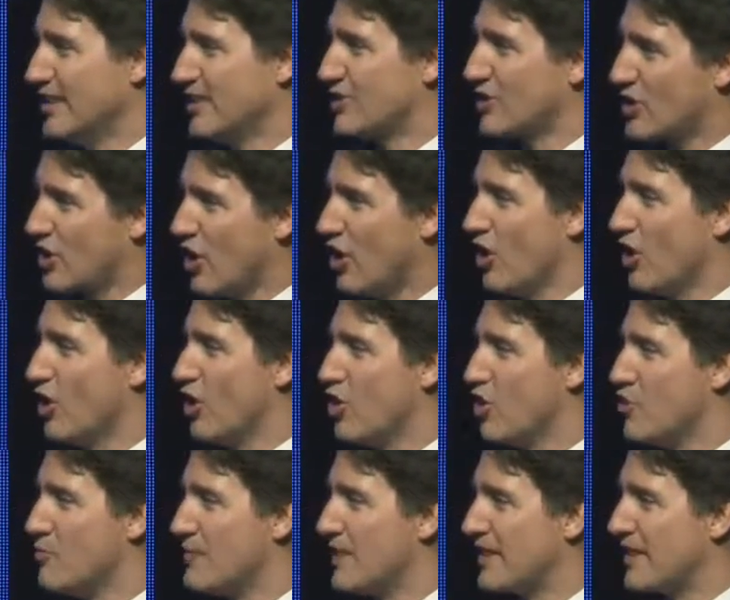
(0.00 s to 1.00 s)
to call
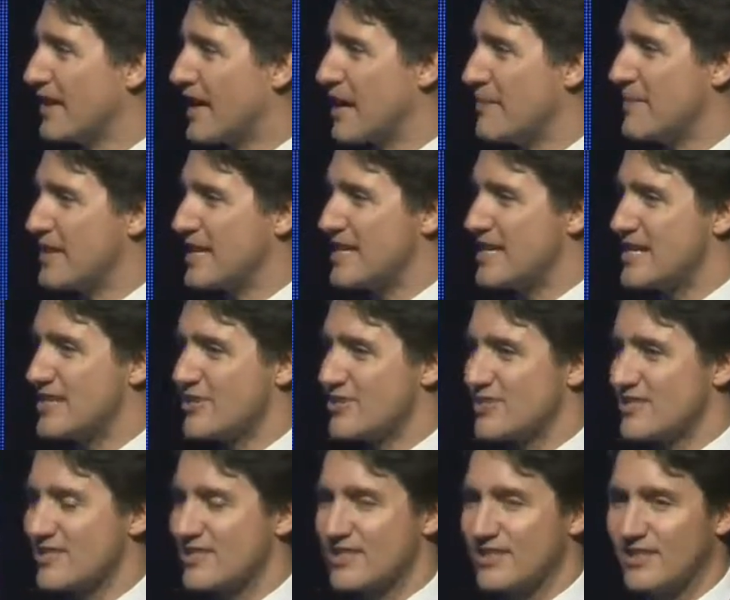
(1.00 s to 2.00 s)
home in the coming
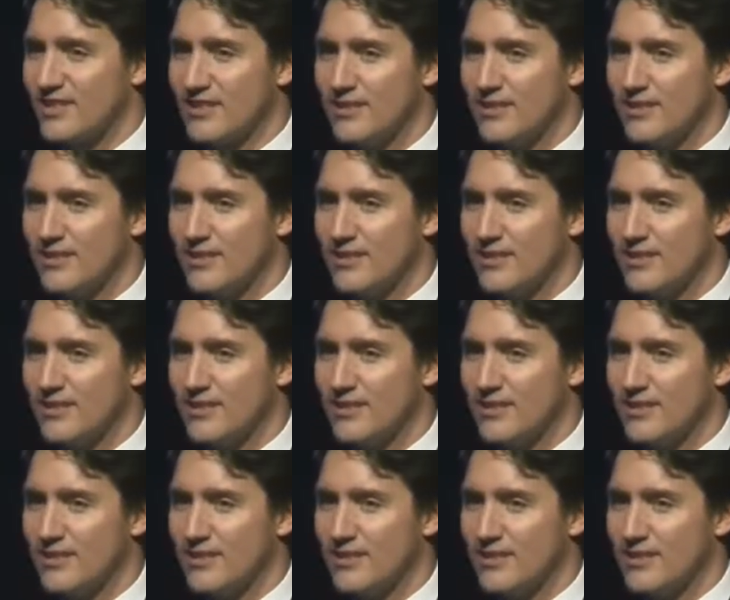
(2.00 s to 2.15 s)
years.